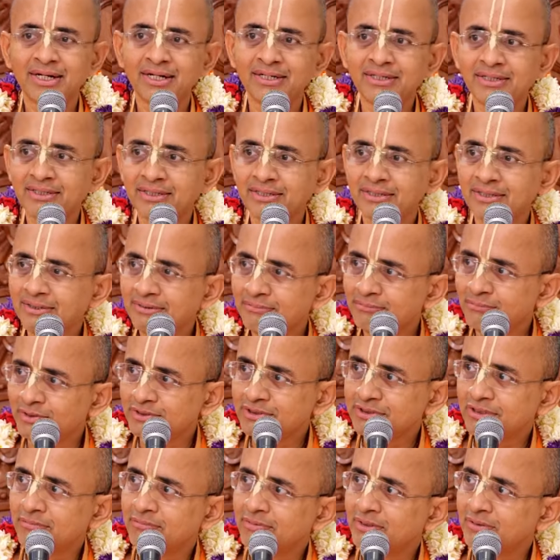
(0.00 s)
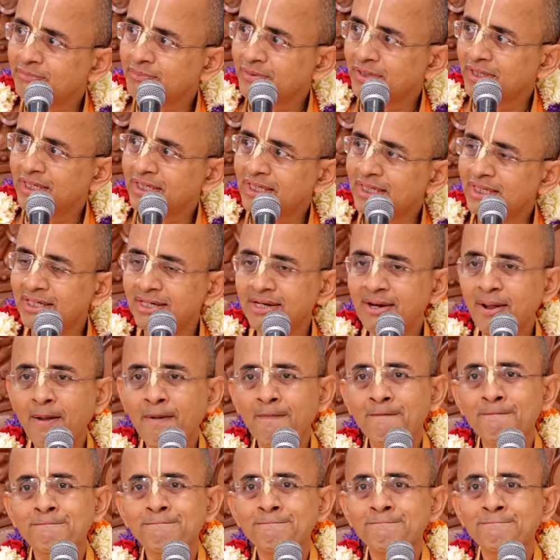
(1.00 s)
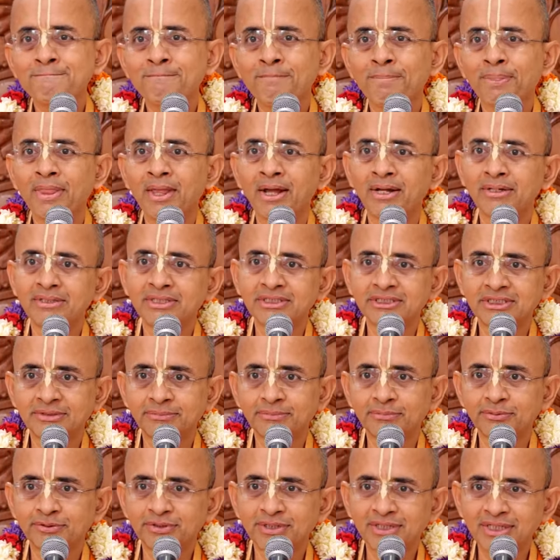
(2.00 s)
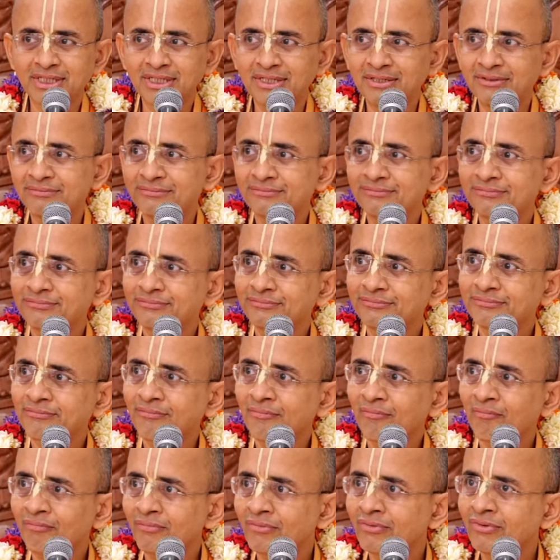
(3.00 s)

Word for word: And uh, books will be printed and uh, distributed. Hmm.